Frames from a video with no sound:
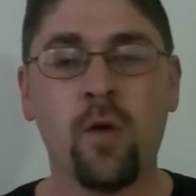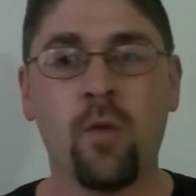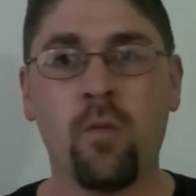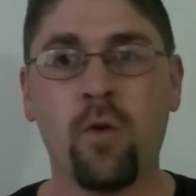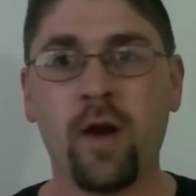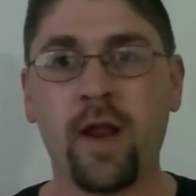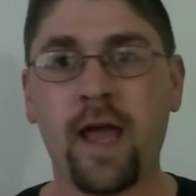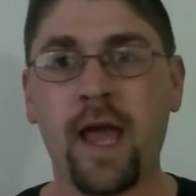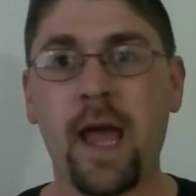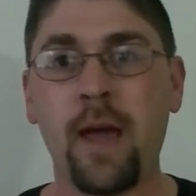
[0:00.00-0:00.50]

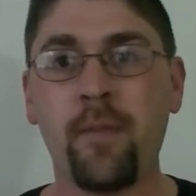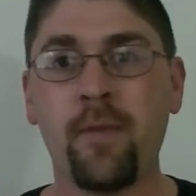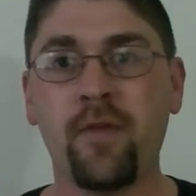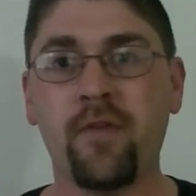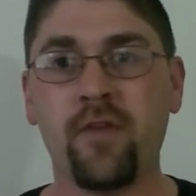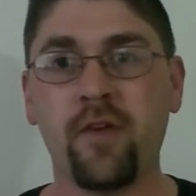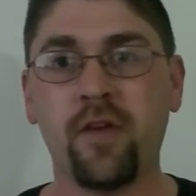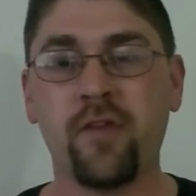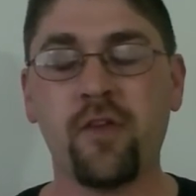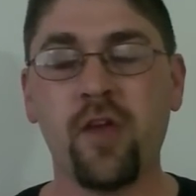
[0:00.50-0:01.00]
What
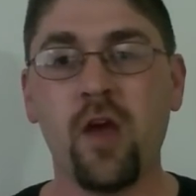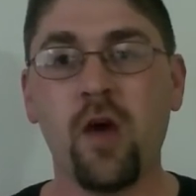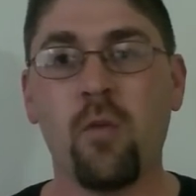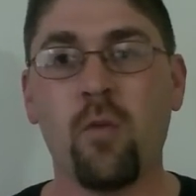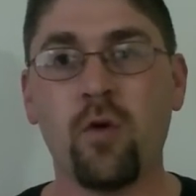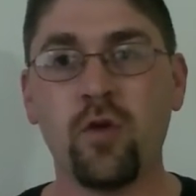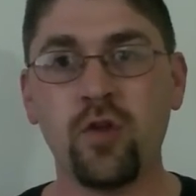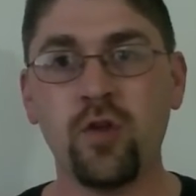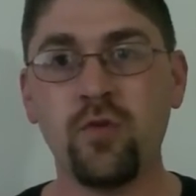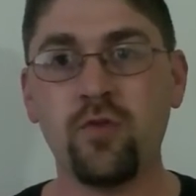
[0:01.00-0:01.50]
happens is
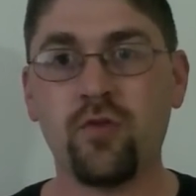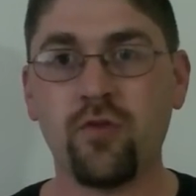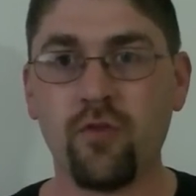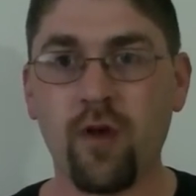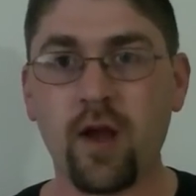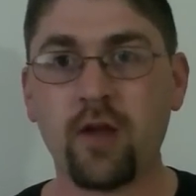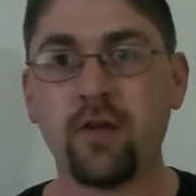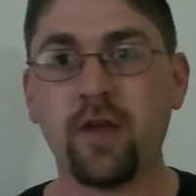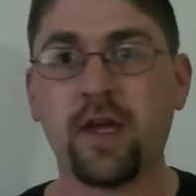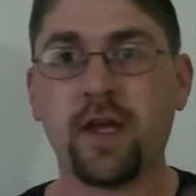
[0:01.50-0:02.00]
when you
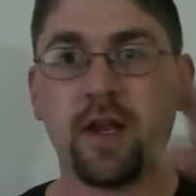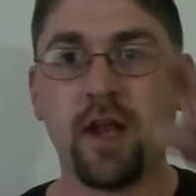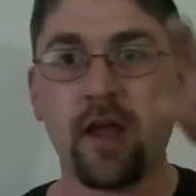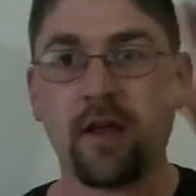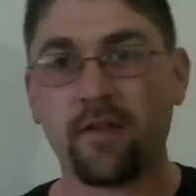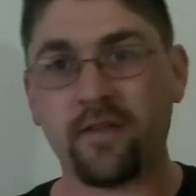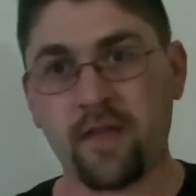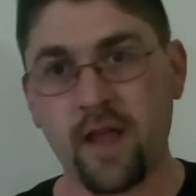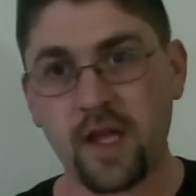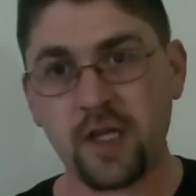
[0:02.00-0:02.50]
directly
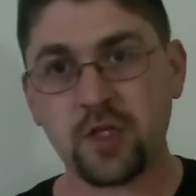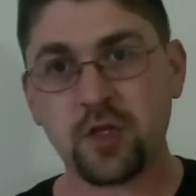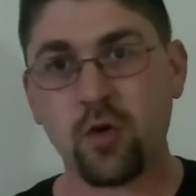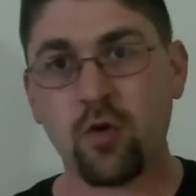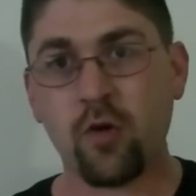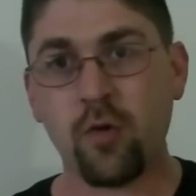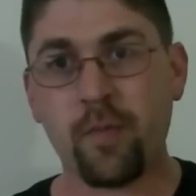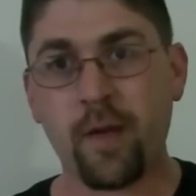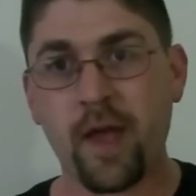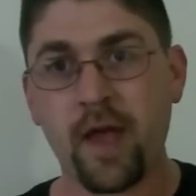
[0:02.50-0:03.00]
connect that
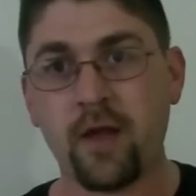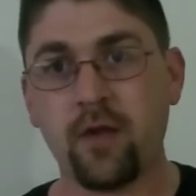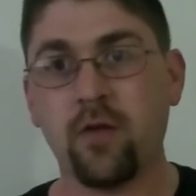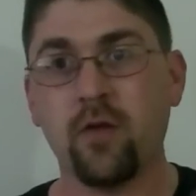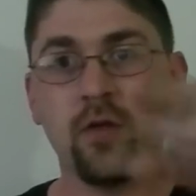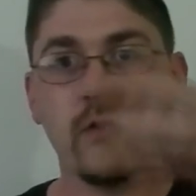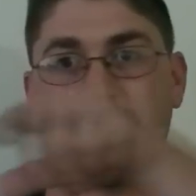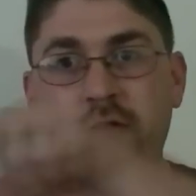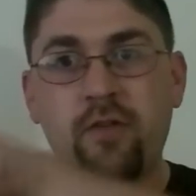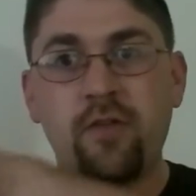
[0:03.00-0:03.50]
solar
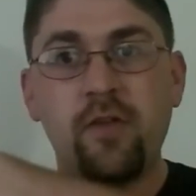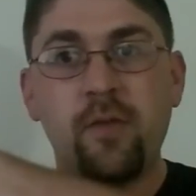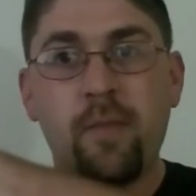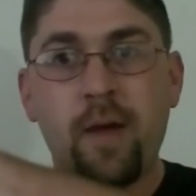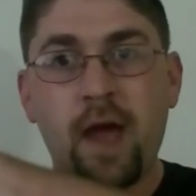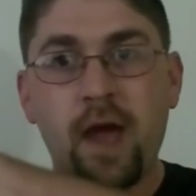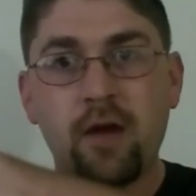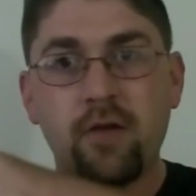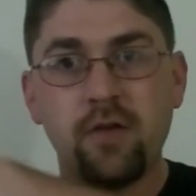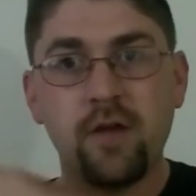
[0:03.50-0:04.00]
panel to the
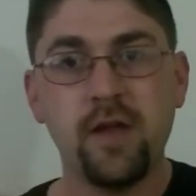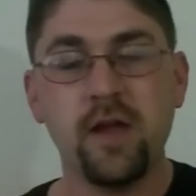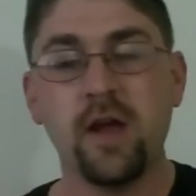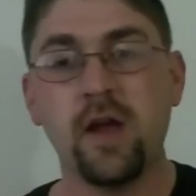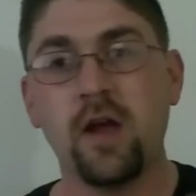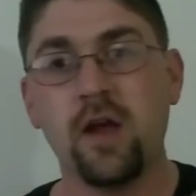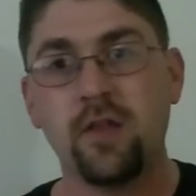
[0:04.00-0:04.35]
battery,